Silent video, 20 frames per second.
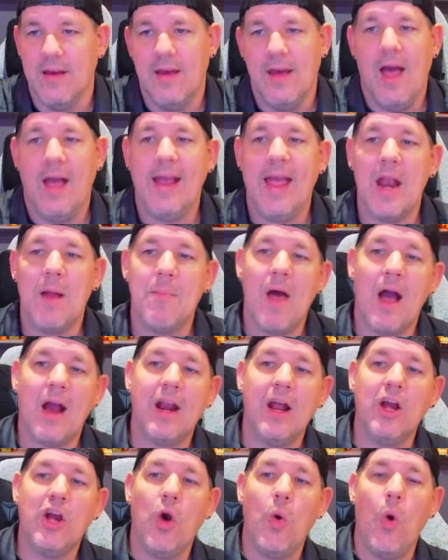Again, I'm not
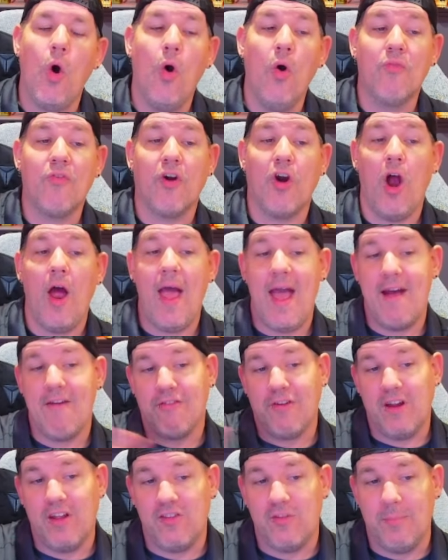going to go over
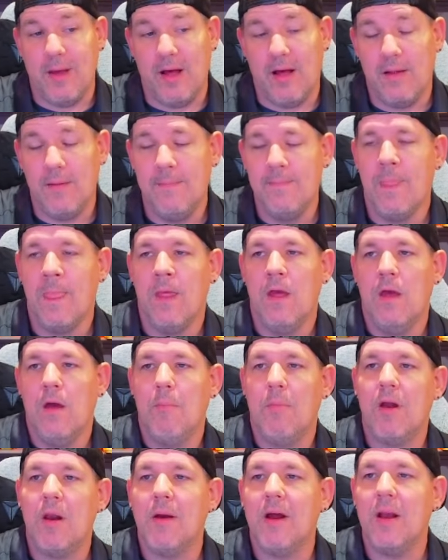every spell,
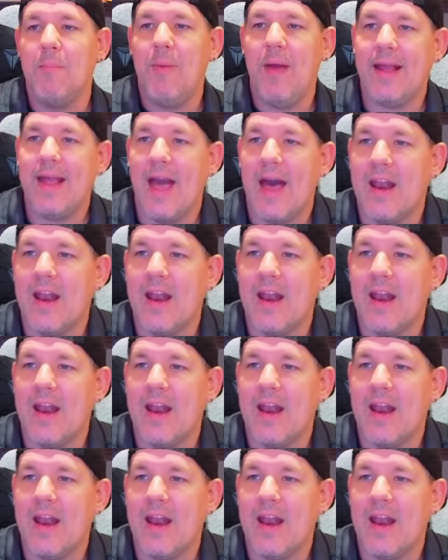but I'm going to pick out